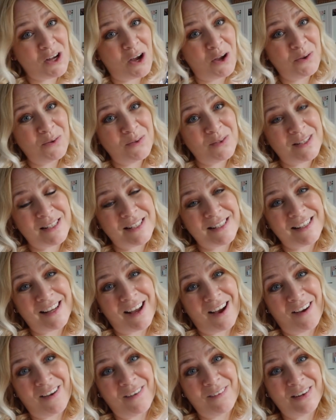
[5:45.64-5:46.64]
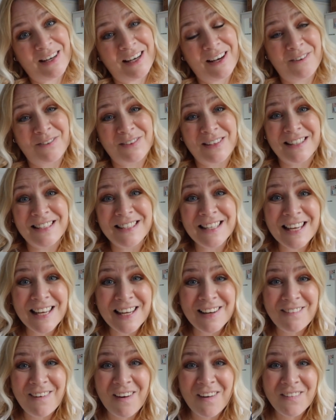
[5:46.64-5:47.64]
don't, I would love to
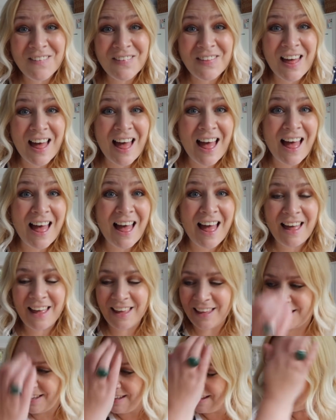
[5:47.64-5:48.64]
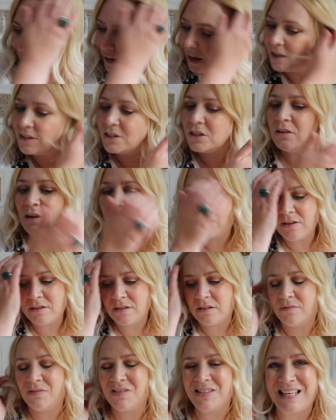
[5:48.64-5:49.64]
see you over there. I do
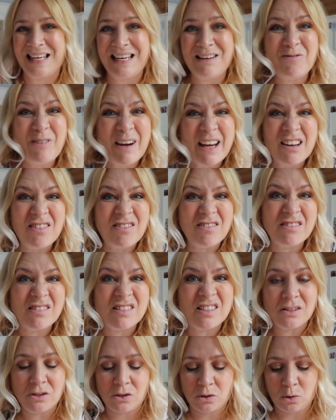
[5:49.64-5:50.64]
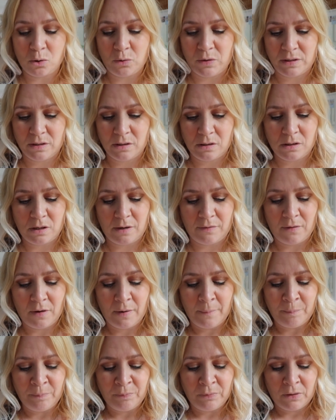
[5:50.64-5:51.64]
loads of silly reels and stories and stuff.
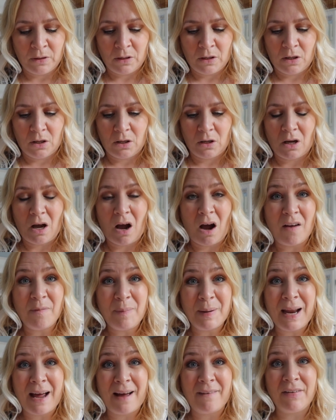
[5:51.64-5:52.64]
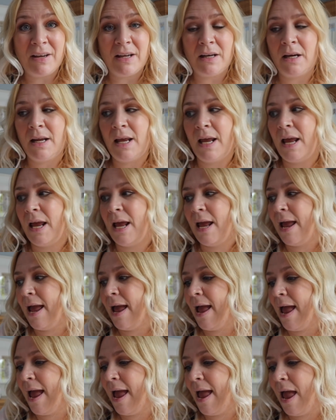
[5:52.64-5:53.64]
I've been having
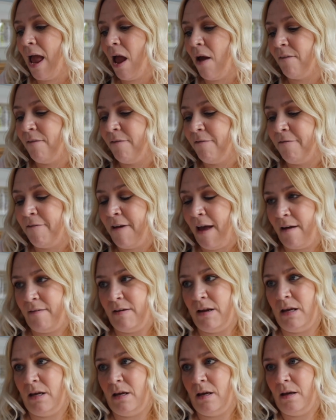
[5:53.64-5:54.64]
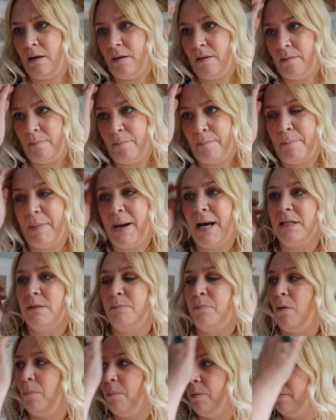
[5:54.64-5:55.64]
very
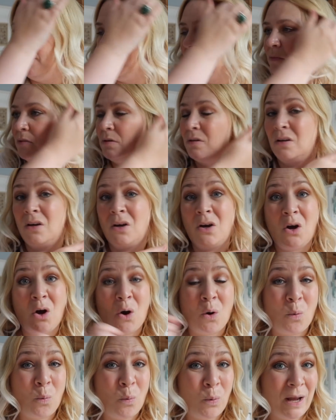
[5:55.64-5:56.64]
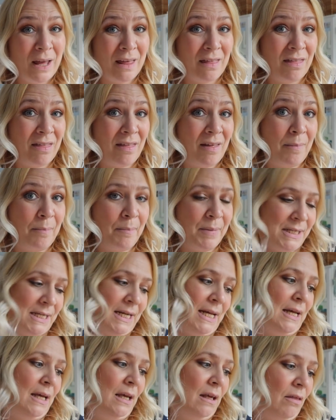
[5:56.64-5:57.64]
bad problems with my
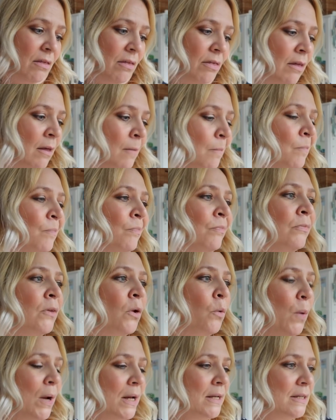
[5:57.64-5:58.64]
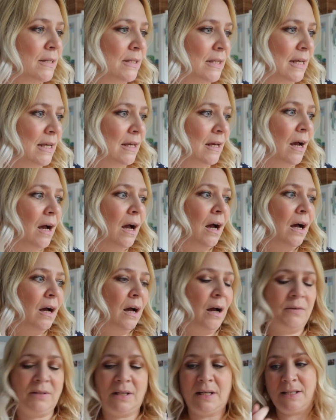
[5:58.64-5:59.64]
teeth. I didn't
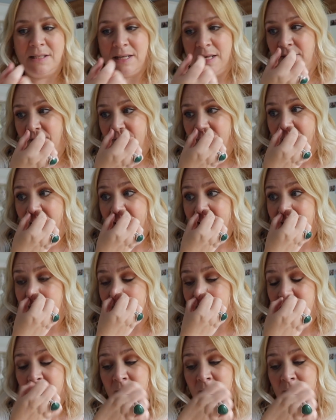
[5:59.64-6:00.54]
go to see the vet